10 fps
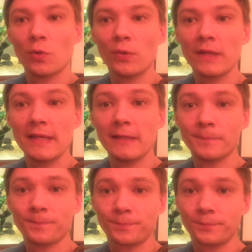corner
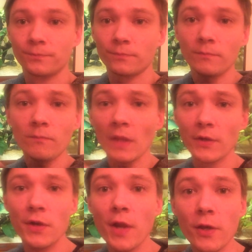here,
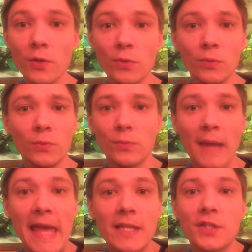no
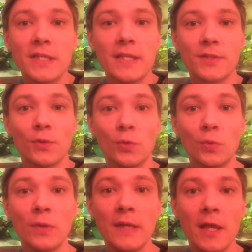energy at
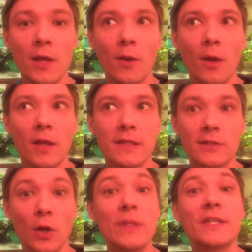all.
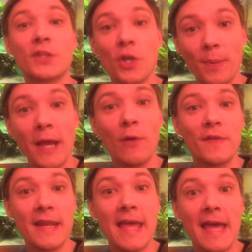So I went to scoop it with
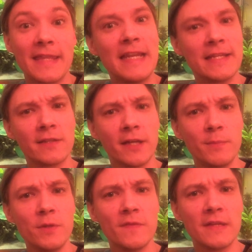a net, and then it started
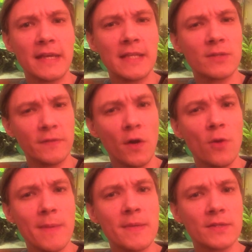moving again. So I thought,
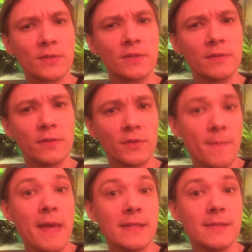oh, maybe it's on the
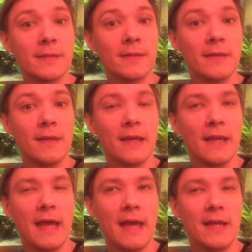mend.
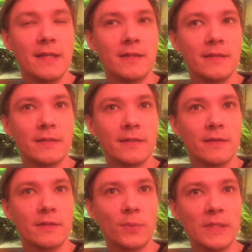And
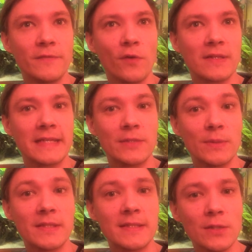24 hours later, it
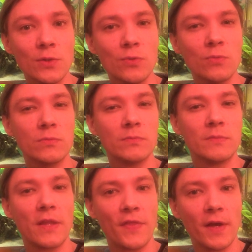was still
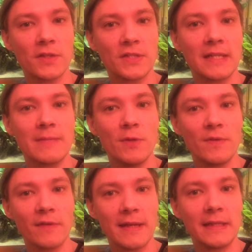lethargically
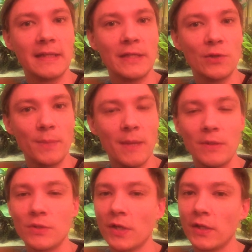moving around a little bit, but
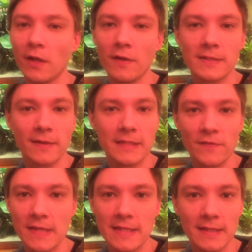it was showing no signs
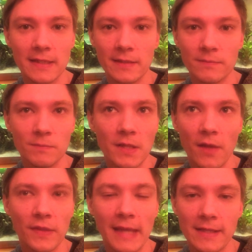of eating,
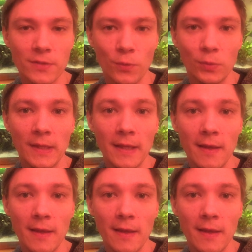nothing at all.